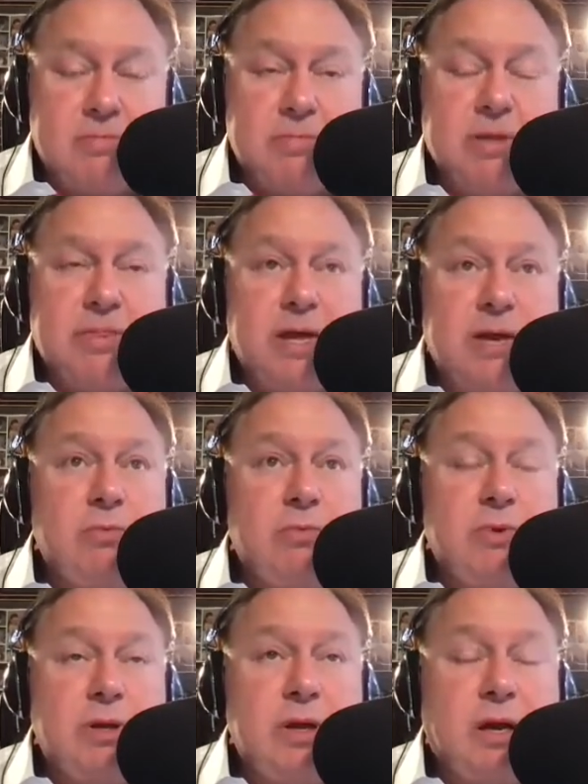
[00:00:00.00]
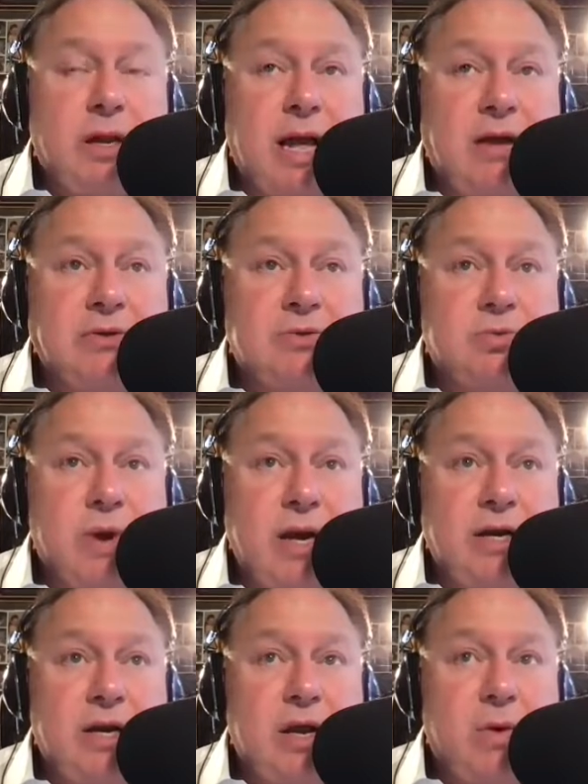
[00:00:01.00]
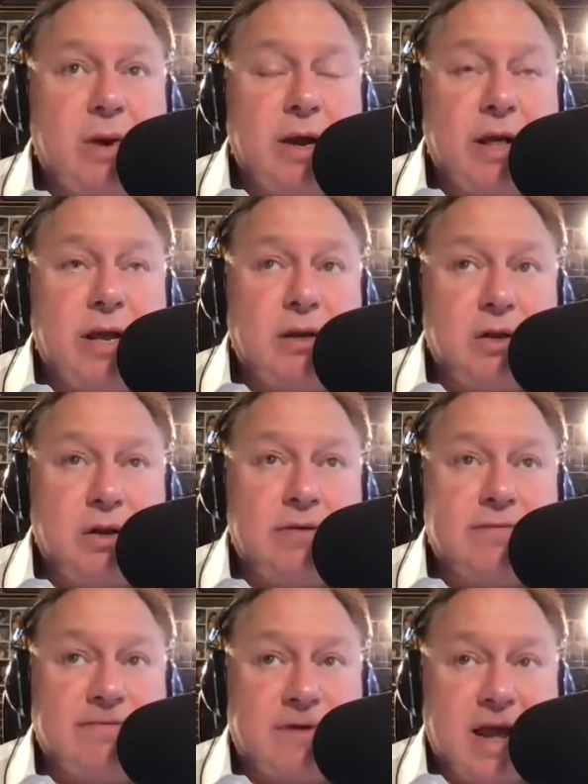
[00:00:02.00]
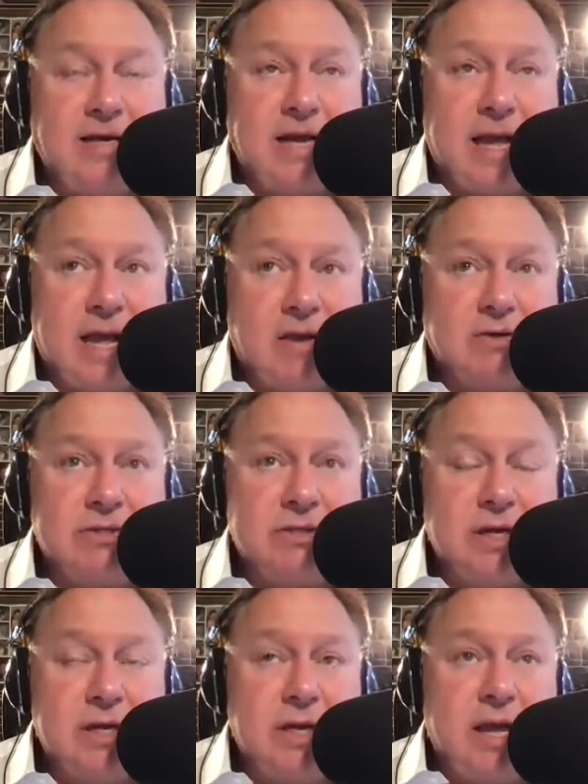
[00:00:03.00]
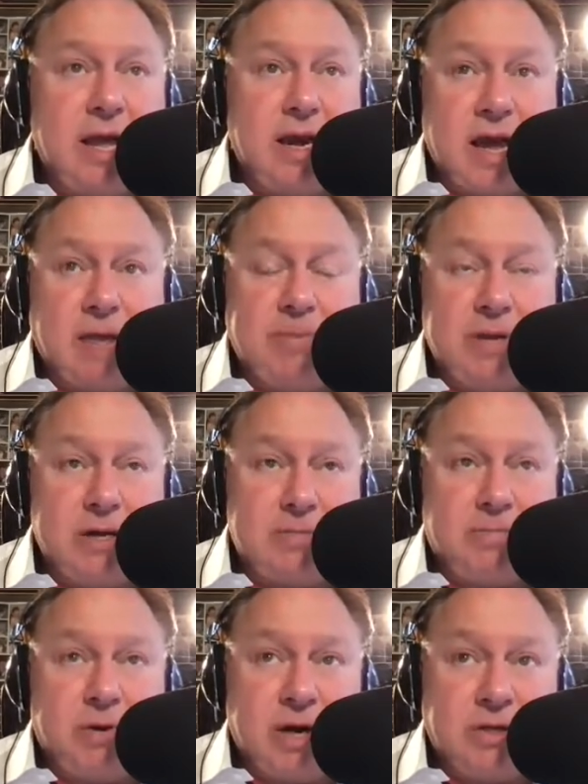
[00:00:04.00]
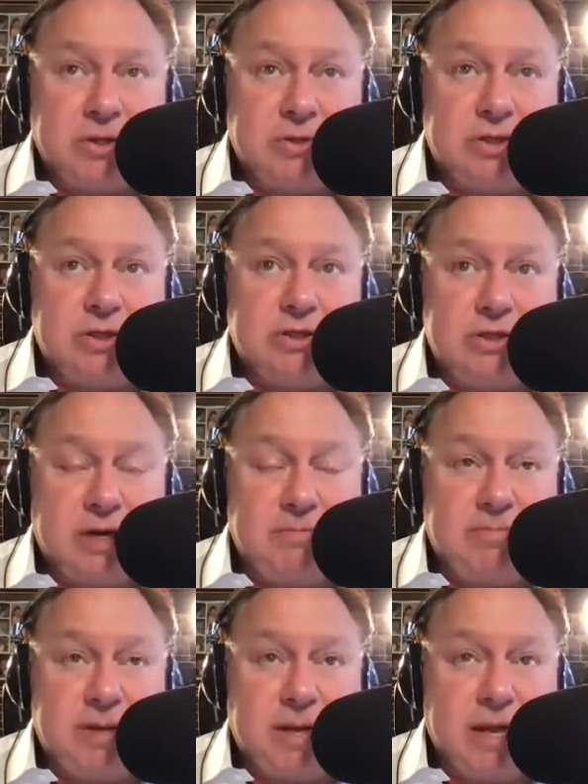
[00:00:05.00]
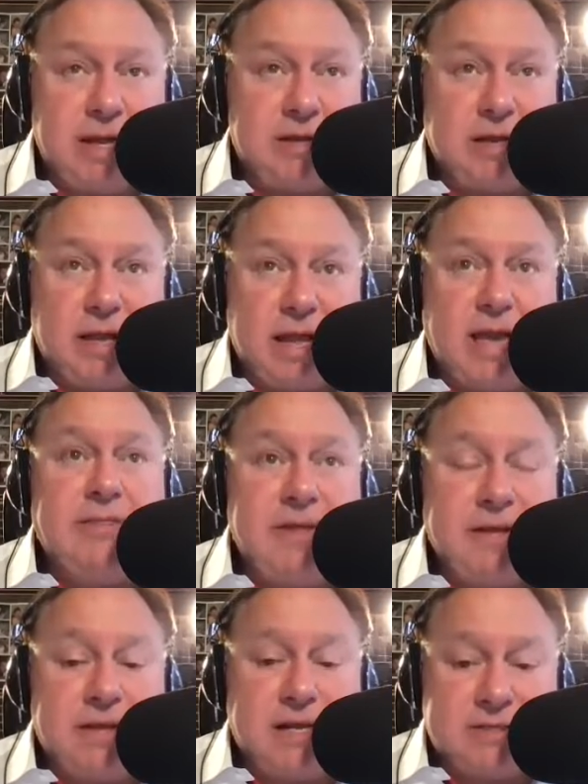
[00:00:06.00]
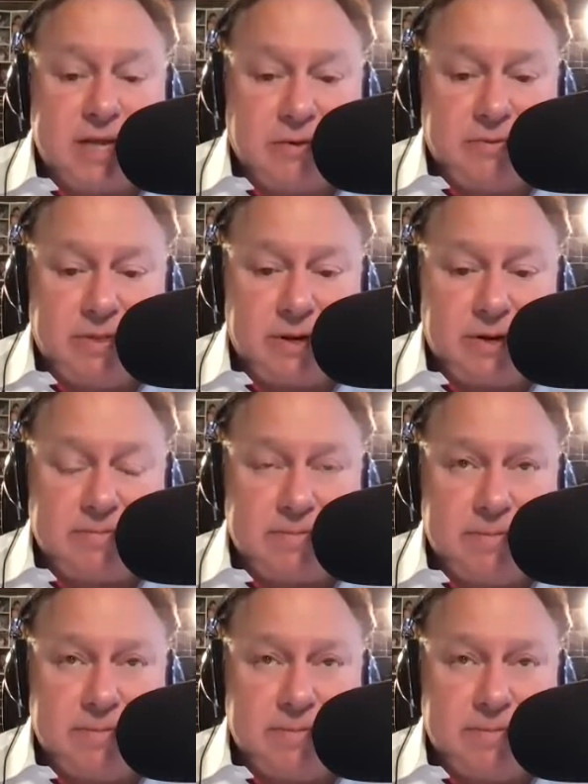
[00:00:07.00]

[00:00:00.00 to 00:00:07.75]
But then it allows Randy to go out and look, find a house, and not be under pressure to jump at anything that's out there.